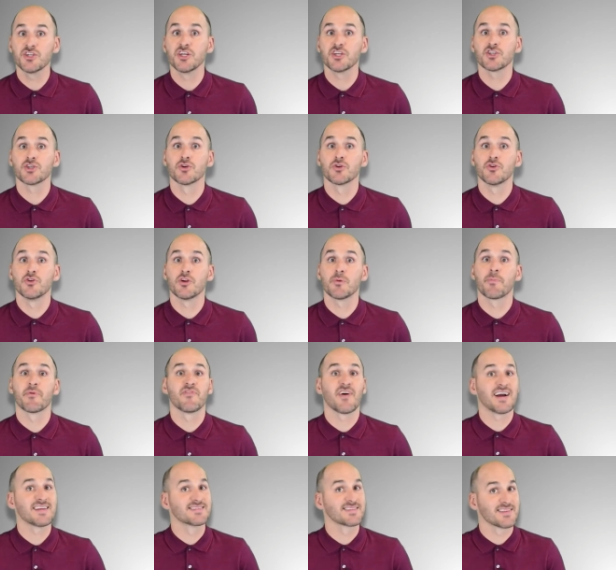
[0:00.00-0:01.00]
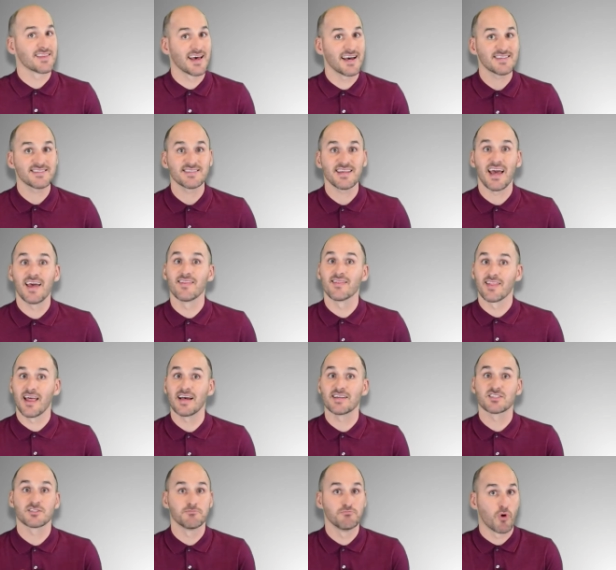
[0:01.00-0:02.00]
additional unit provides less and
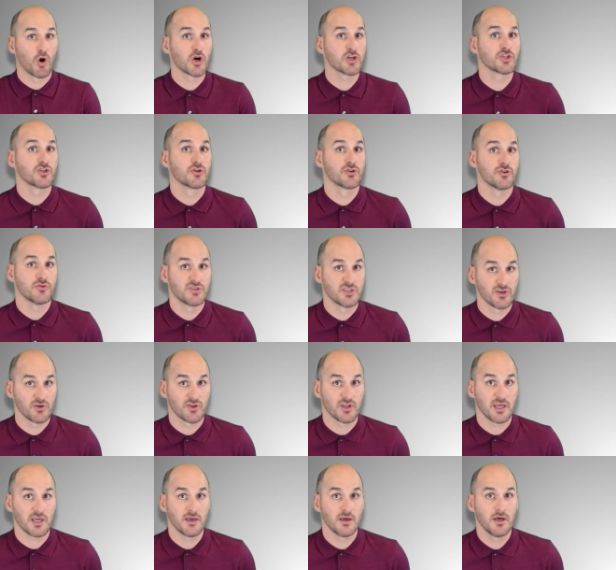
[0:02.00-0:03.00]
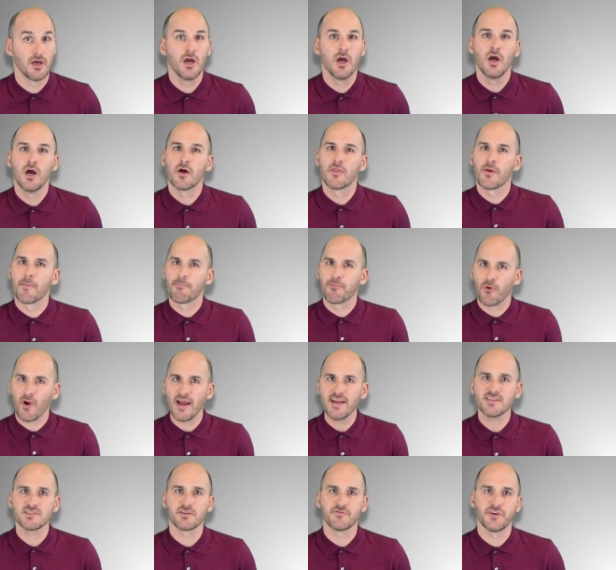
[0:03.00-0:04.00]
less marginal utility, the
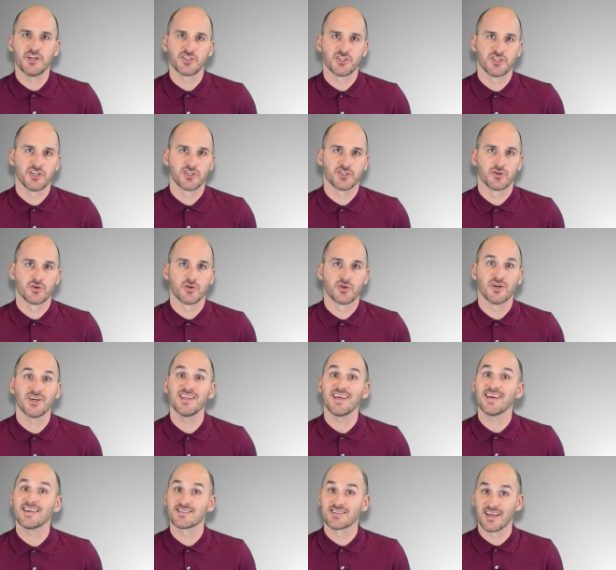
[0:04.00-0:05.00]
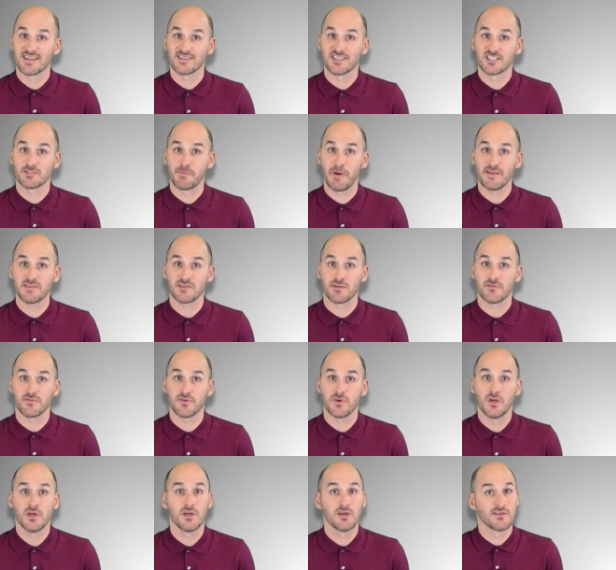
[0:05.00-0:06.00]
price of each additional good is less expensive.
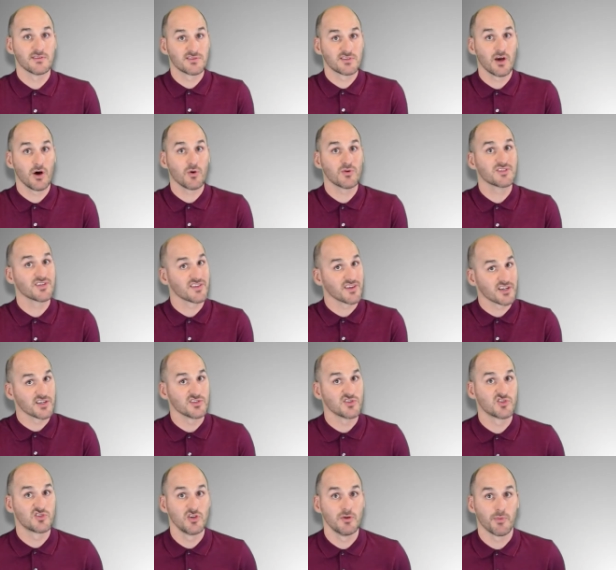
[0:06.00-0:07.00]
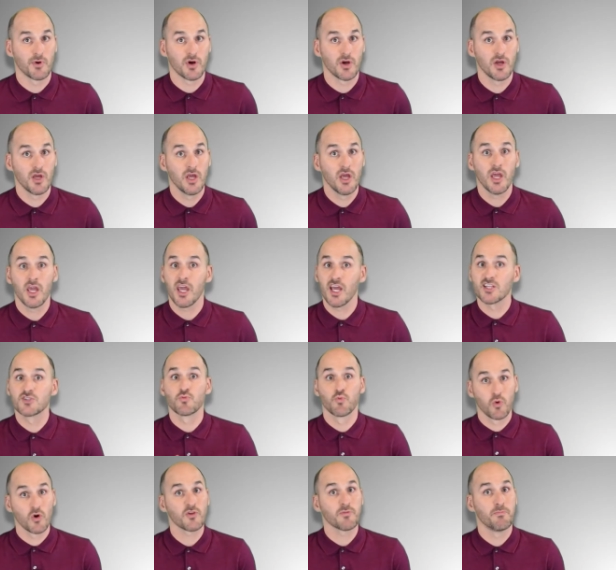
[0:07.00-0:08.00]
so, to the consumer, it's
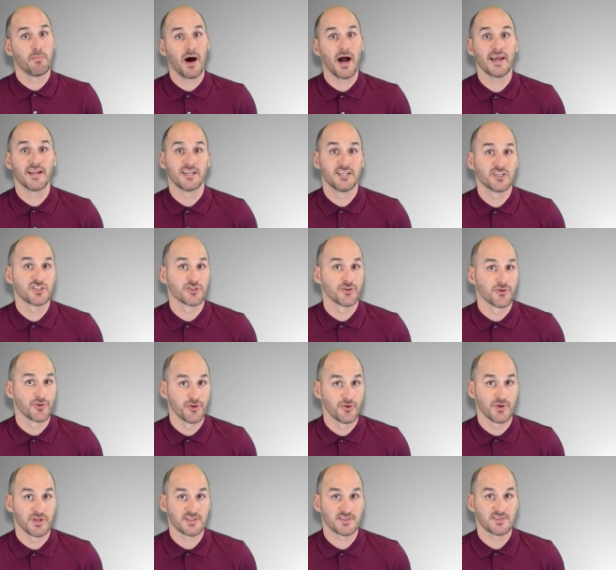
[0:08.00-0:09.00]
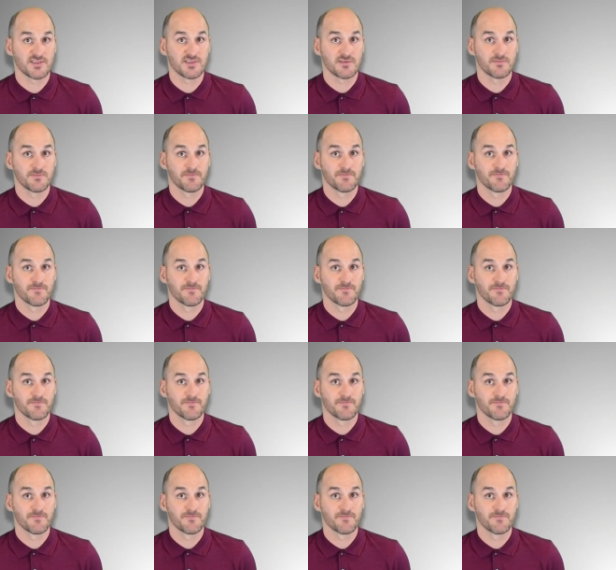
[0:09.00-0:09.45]
worth buying additional units.